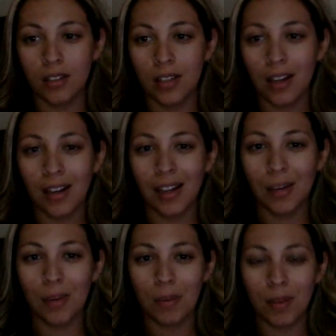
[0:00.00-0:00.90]
Not a lot
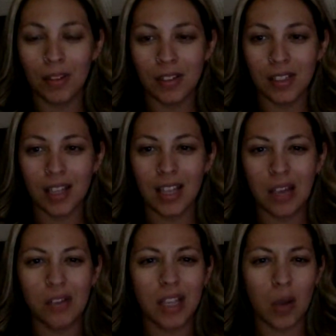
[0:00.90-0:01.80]
of people understand that. He
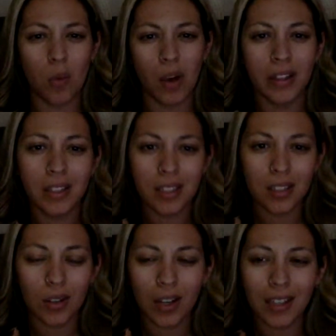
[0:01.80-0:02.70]
was like, "What?
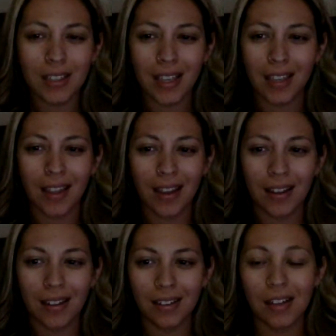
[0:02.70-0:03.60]
You guys say that?"
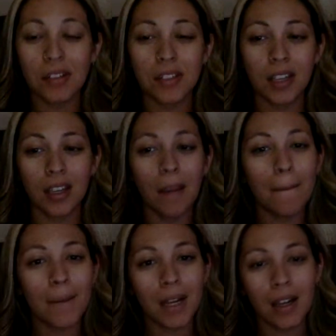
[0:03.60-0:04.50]
And I was like, "Yep,
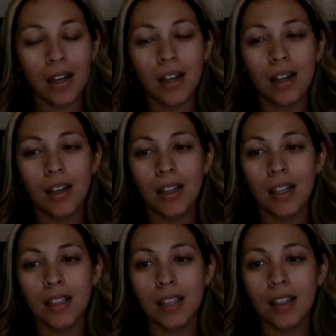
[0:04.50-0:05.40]

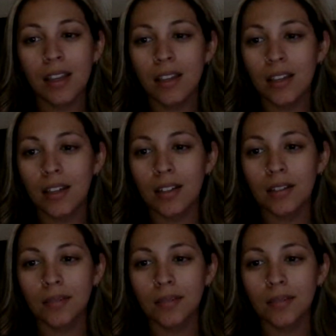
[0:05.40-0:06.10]
that's a thing here."